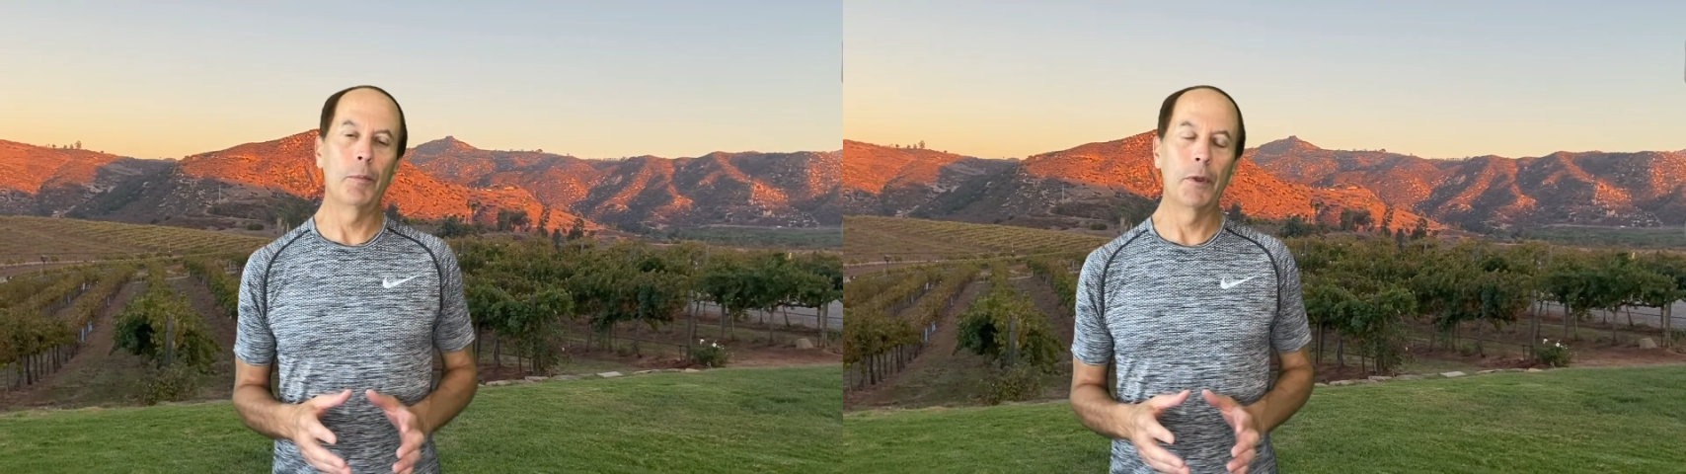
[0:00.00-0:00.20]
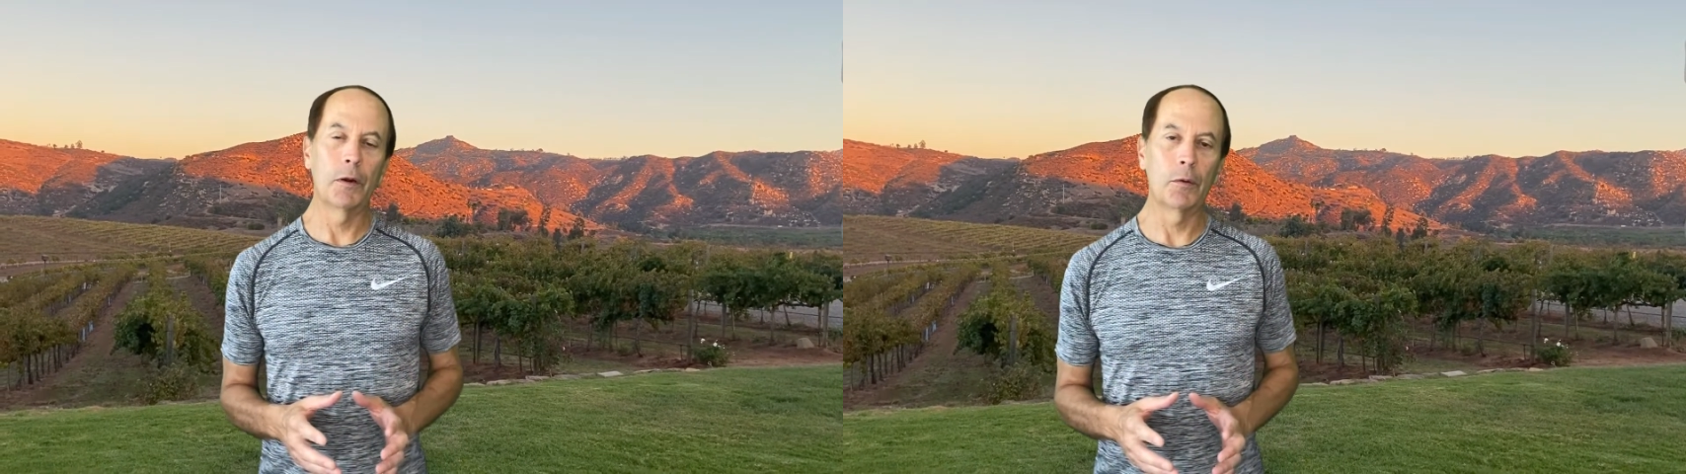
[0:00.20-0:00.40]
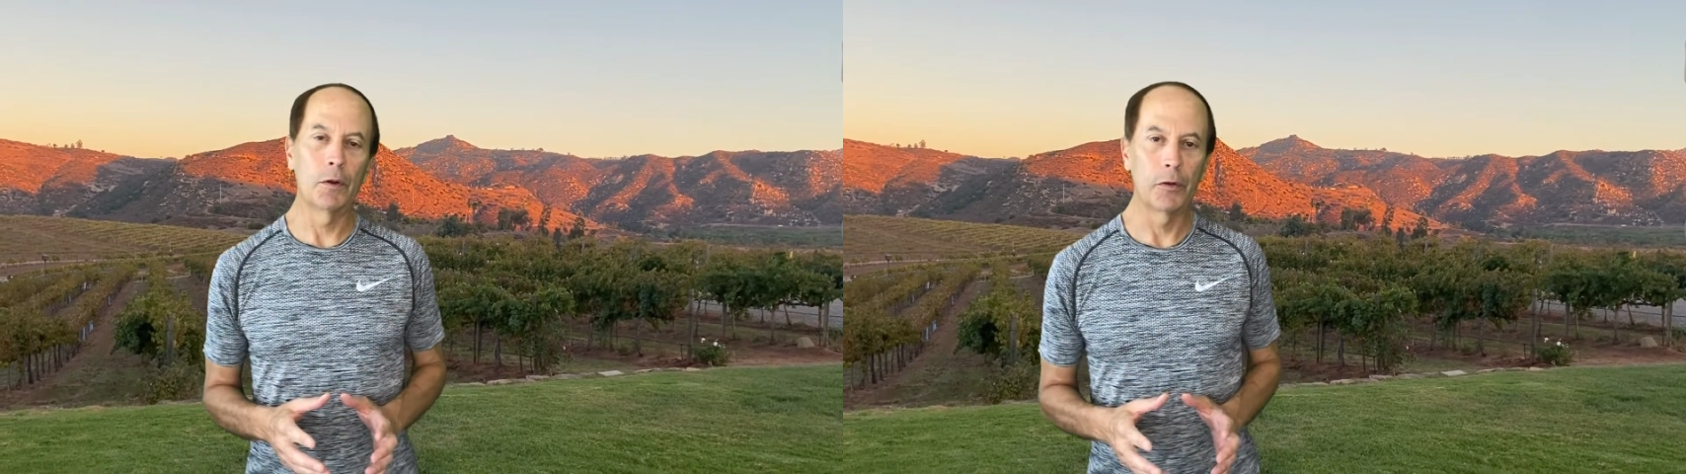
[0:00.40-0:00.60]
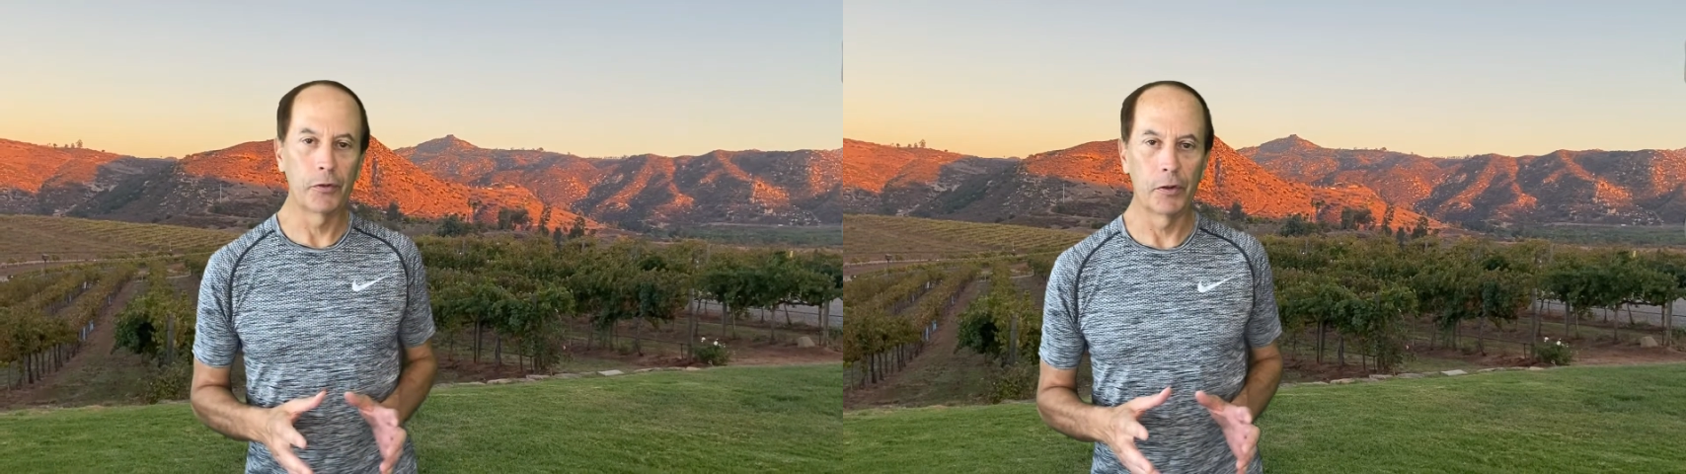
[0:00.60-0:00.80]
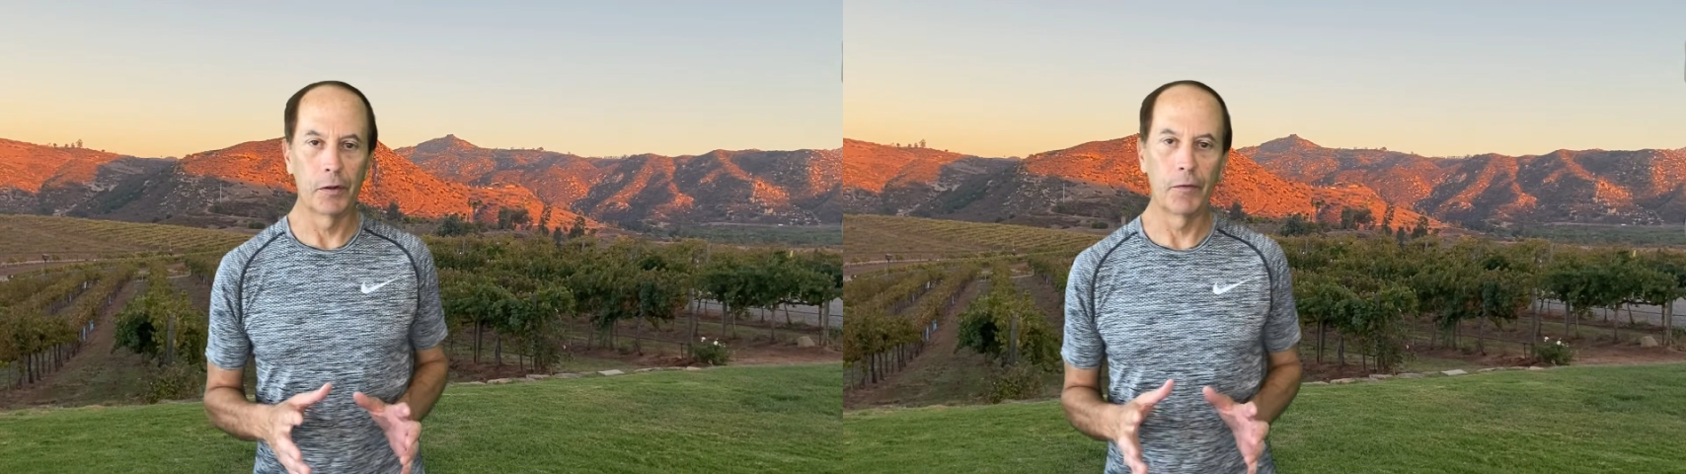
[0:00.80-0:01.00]

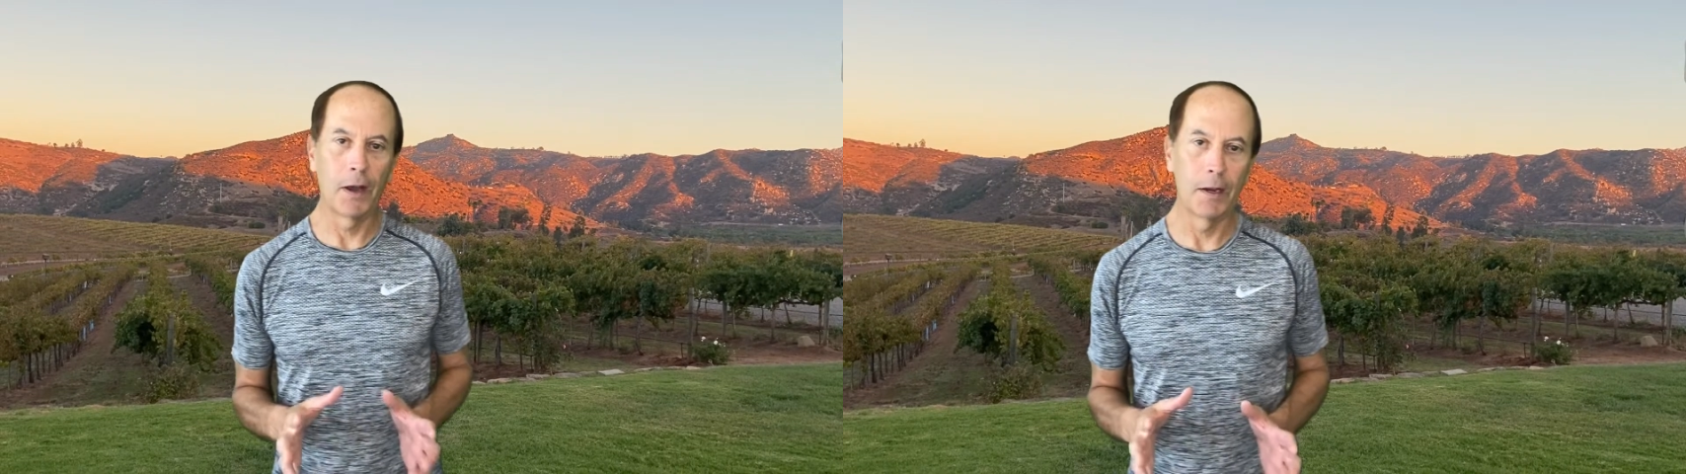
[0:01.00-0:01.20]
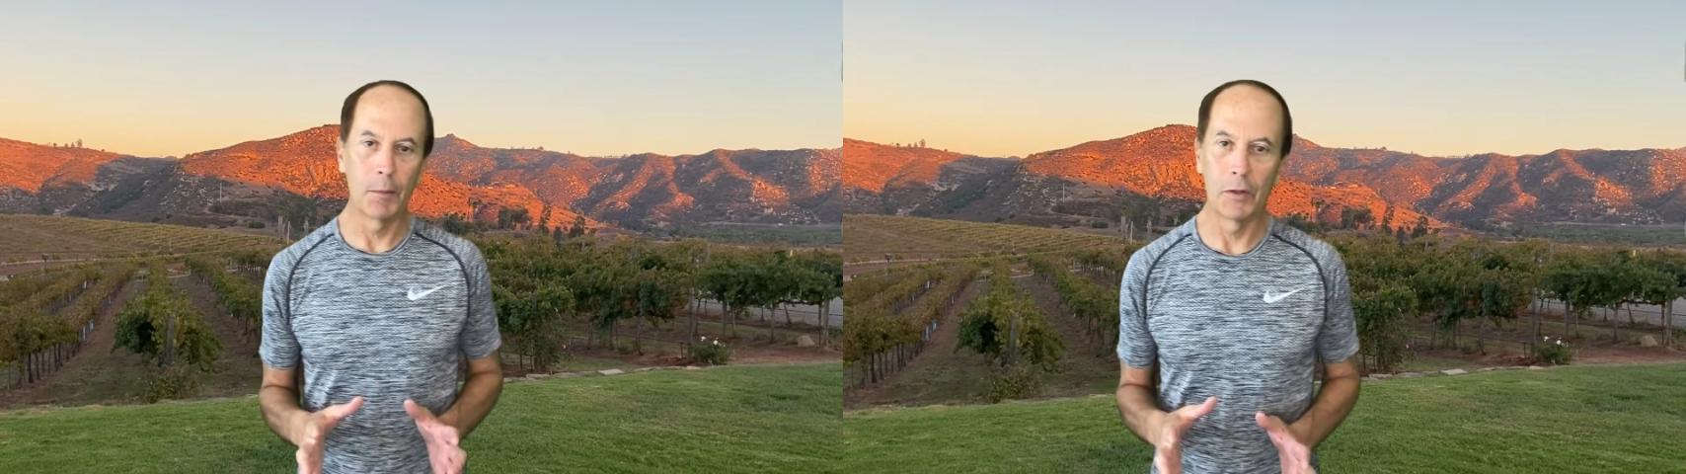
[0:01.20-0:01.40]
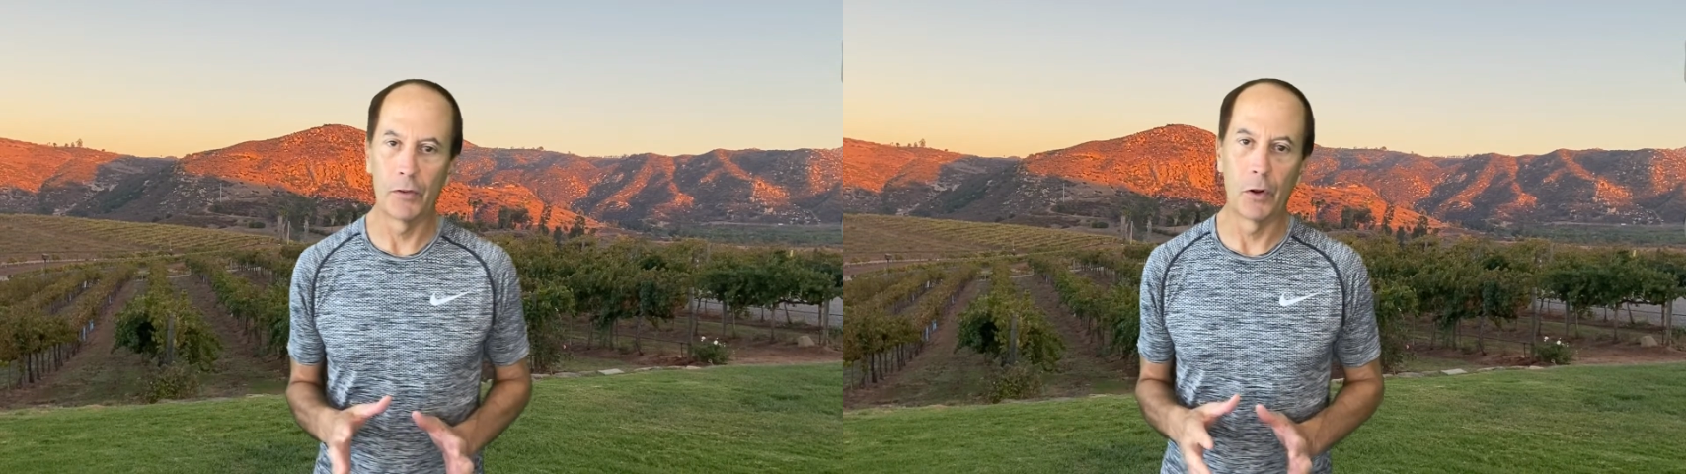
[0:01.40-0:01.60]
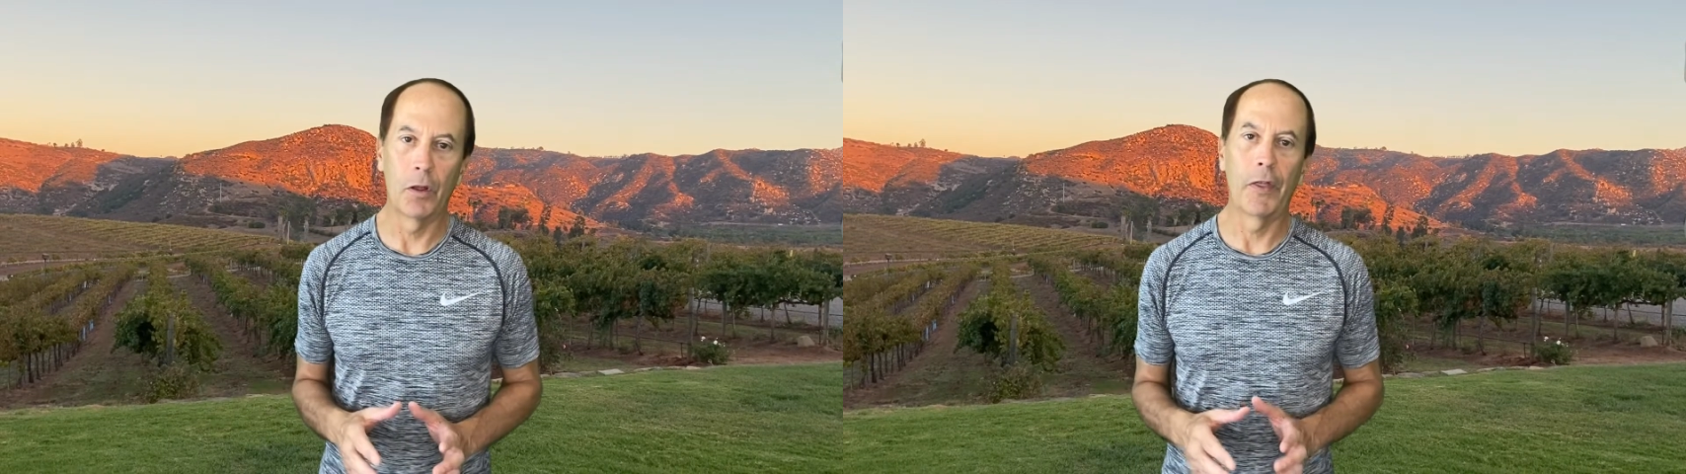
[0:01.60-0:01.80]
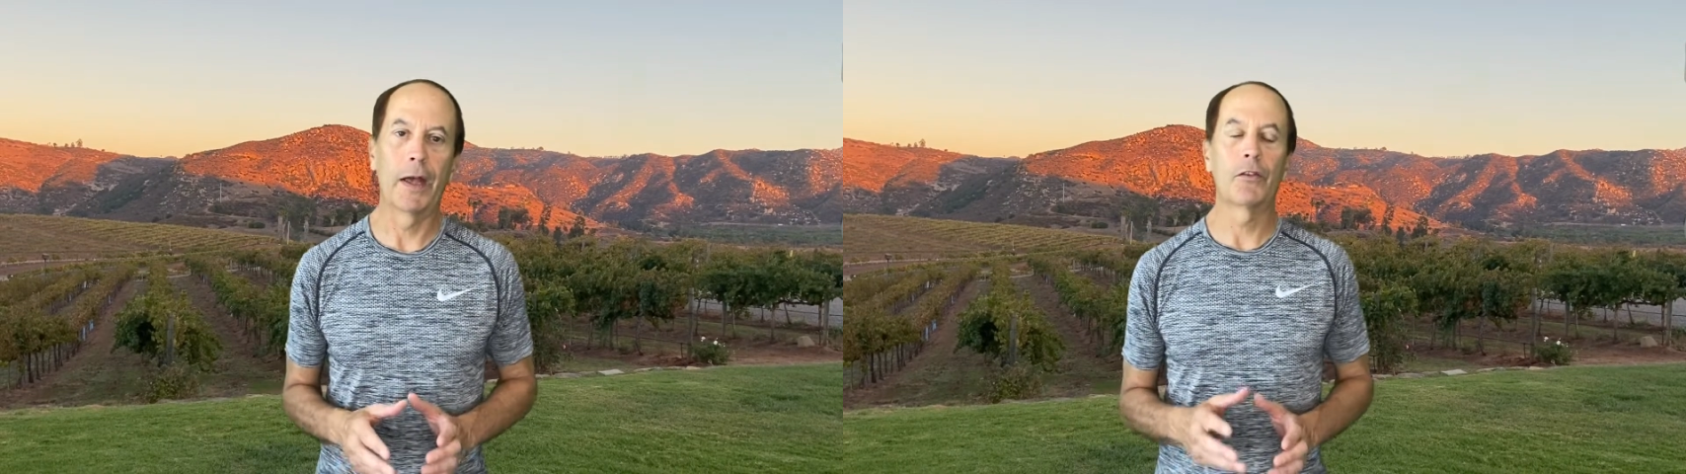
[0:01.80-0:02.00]
minerals and the vitamins and
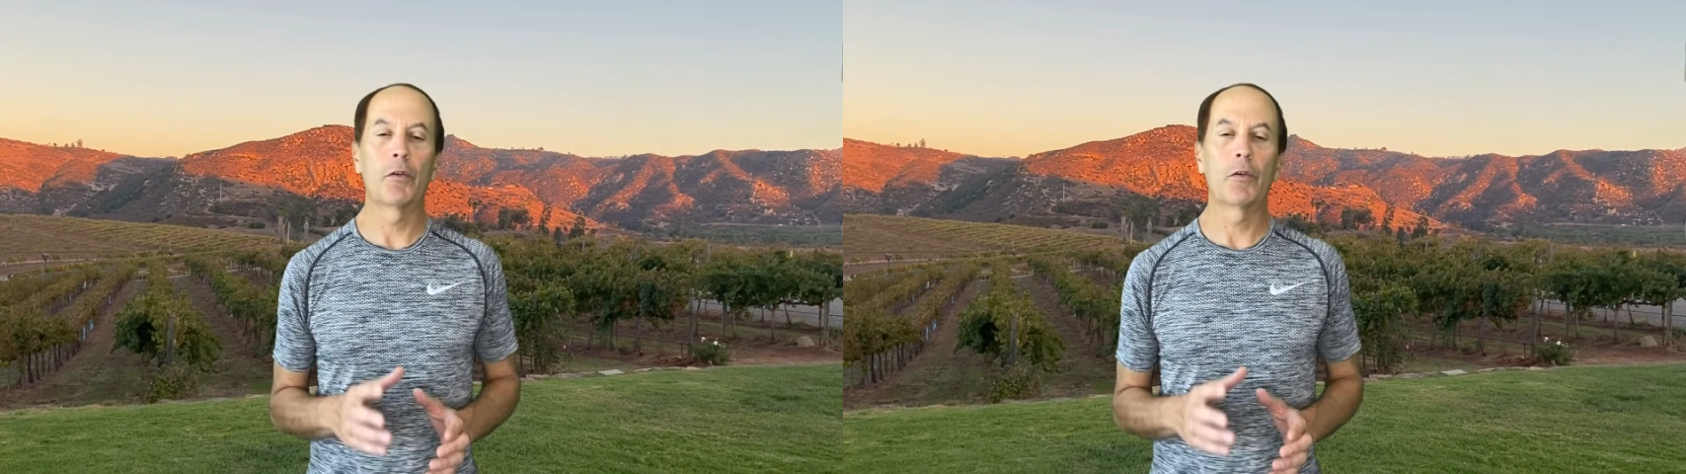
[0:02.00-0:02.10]
all that.